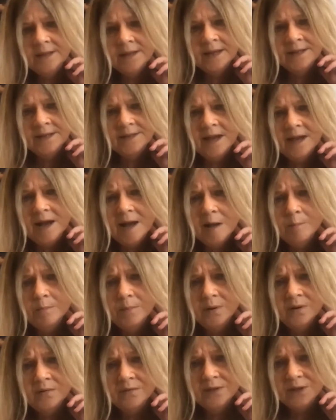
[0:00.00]
as a hub
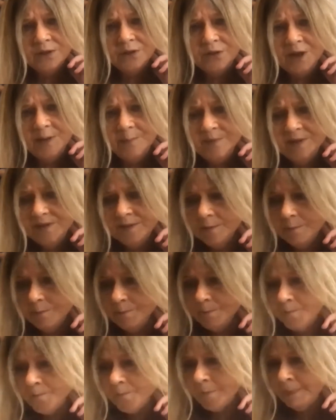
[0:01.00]
of
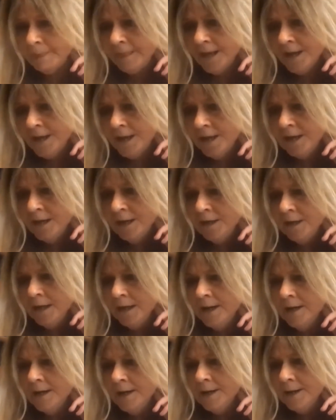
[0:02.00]
extremism.
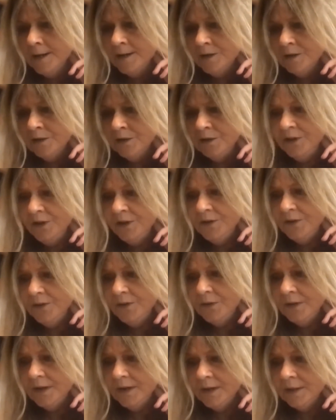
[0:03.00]
Uh,
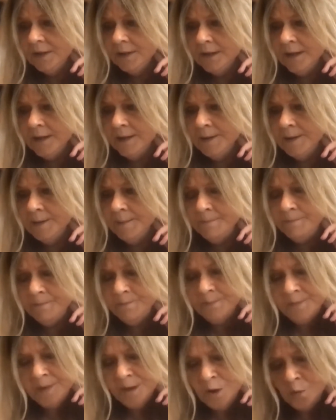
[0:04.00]
so um,
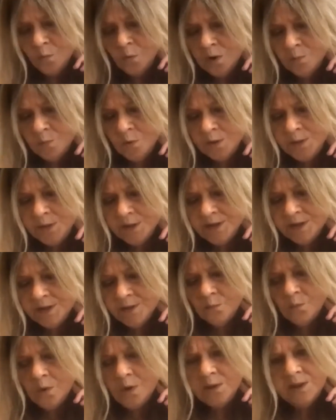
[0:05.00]
what, what, the,
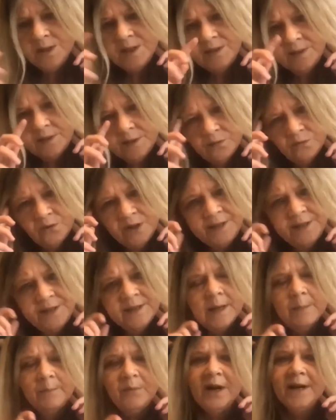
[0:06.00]
what this
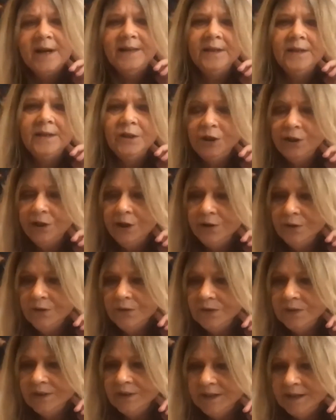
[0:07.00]
recent uprising
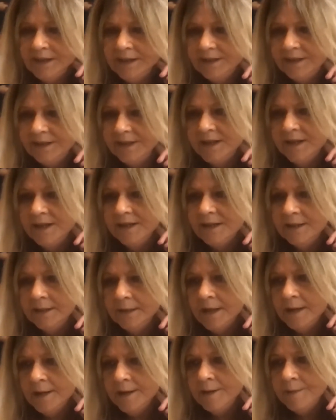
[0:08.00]
shows is that,
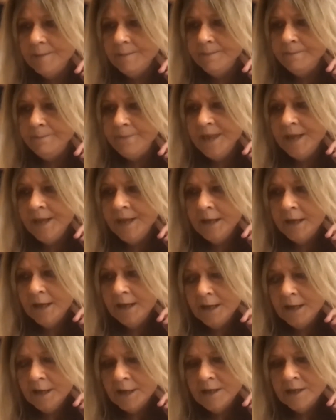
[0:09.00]
um,
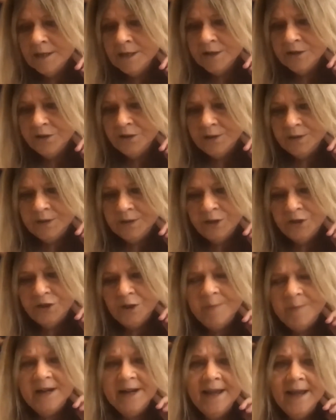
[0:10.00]
that, that
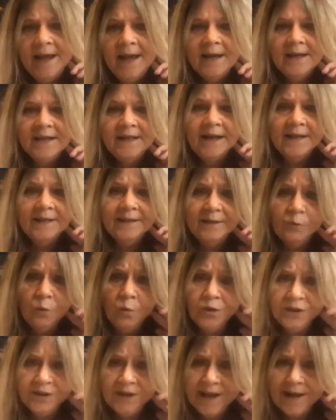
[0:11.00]
Tripoli does
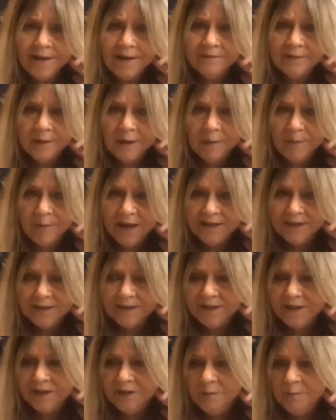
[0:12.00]
also have the
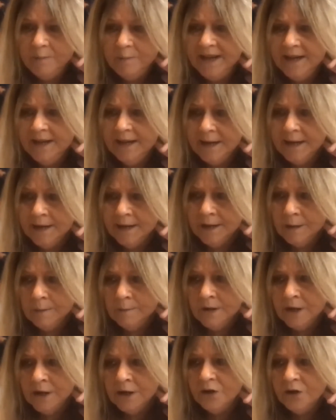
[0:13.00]
capacity to be
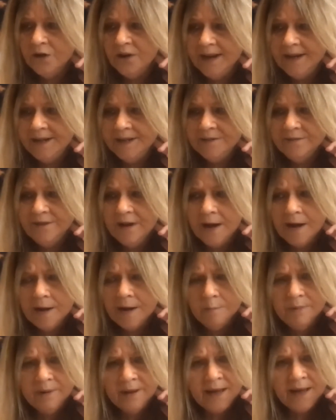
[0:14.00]
um, a creative
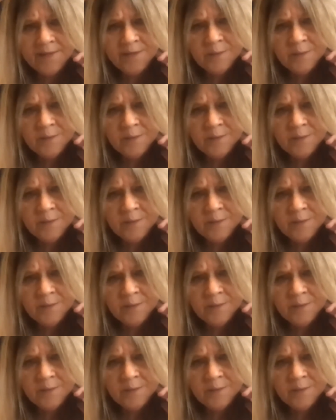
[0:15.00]
hub, and the